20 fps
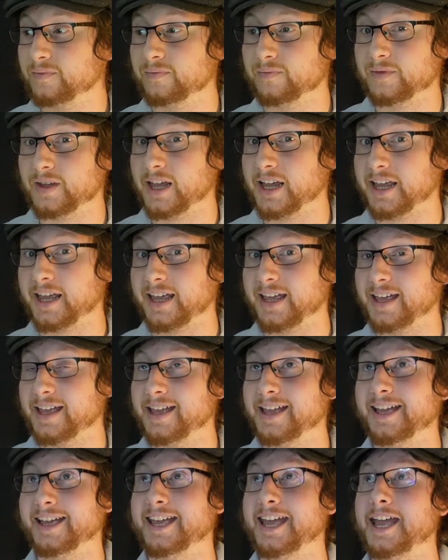
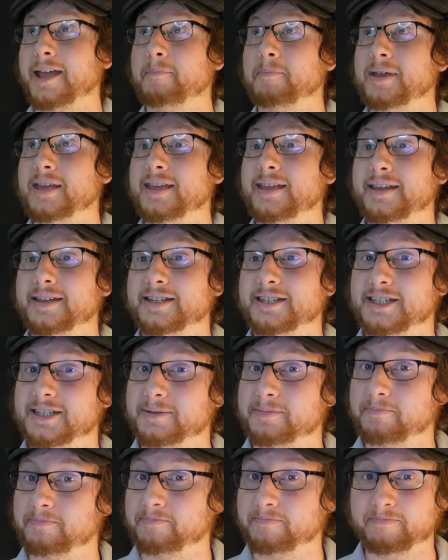It can't be
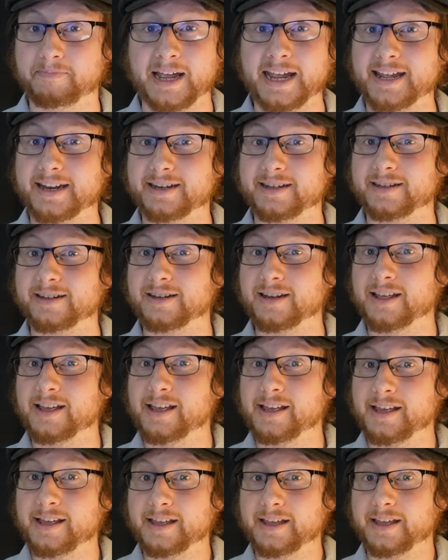disbanded.
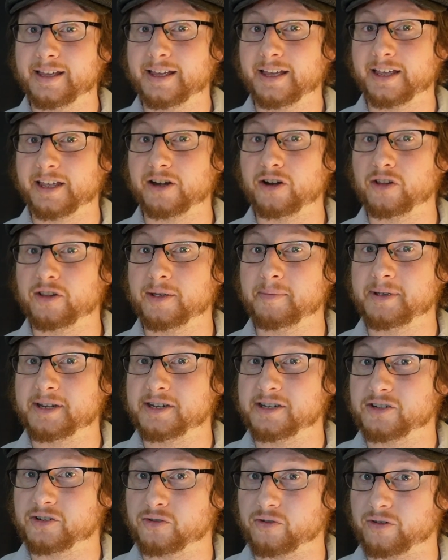It can only be
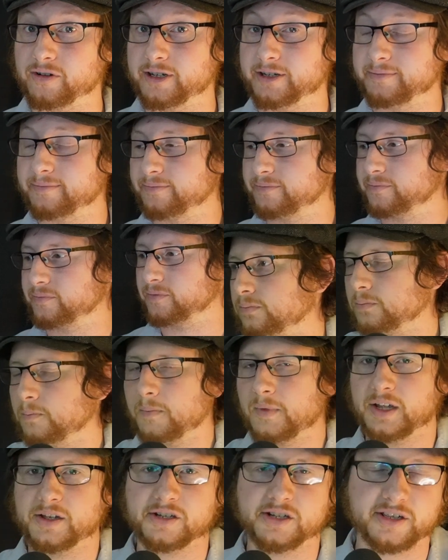destroyed.
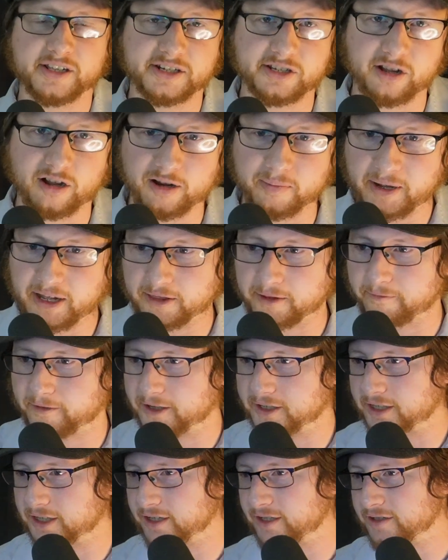So let's talk about the
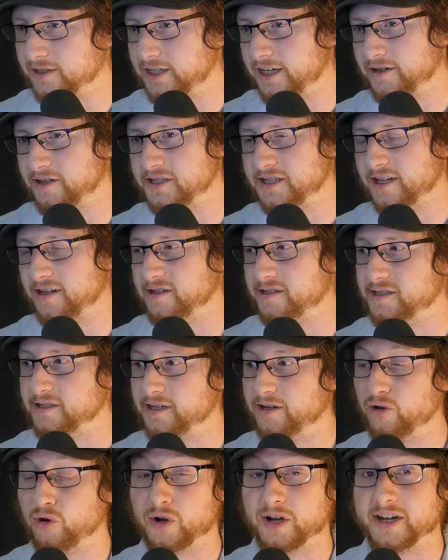funding of terrorist
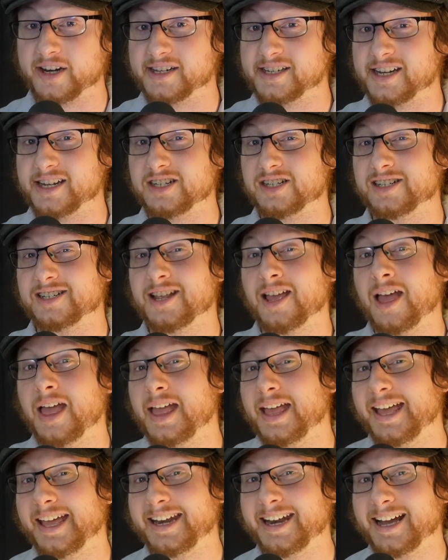organizations.
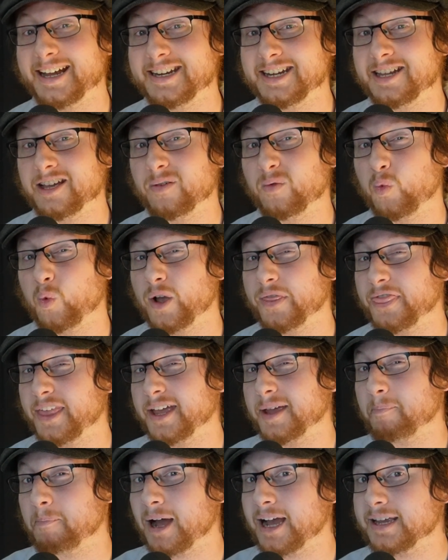An idea of what they
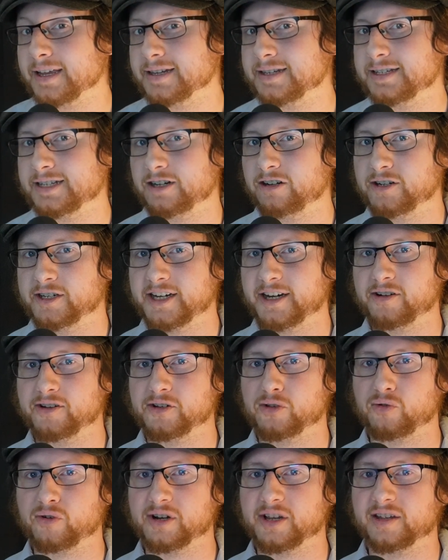might consider a terrorist
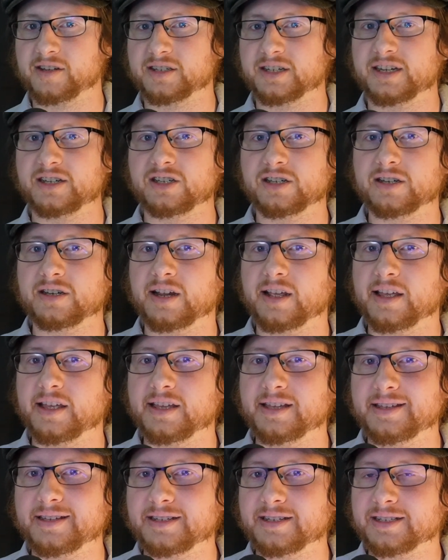organization
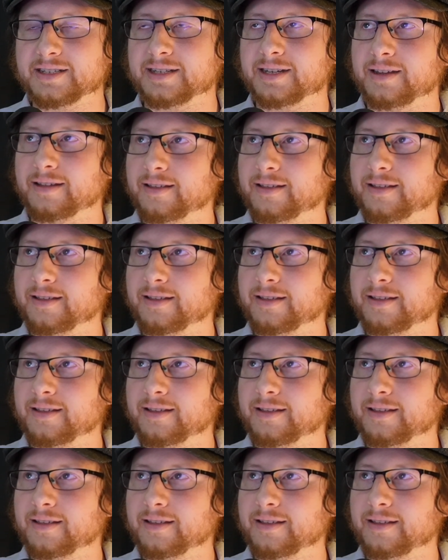is